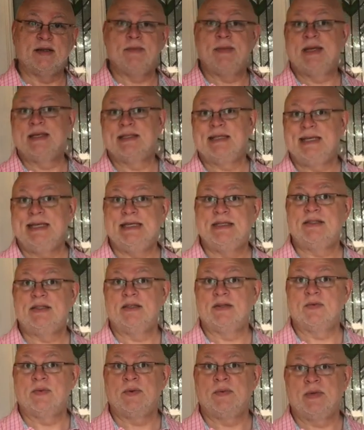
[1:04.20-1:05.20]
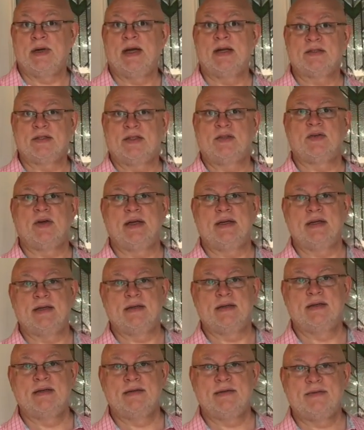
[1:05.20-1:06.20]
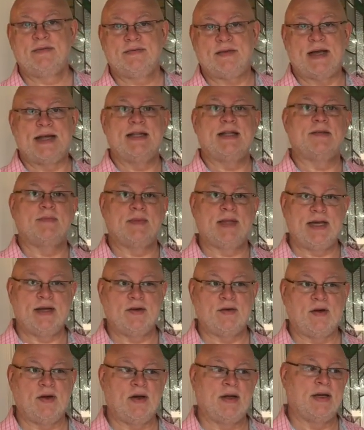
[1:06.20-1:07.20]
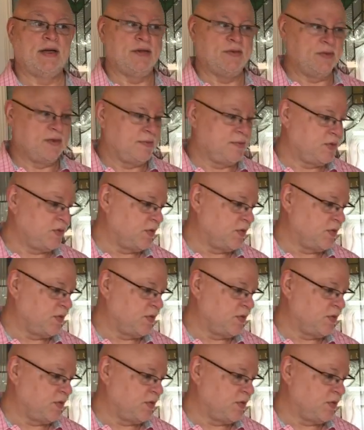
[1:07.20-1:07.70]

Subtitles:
that it makes it easier when we're actually trying to find them later on and do some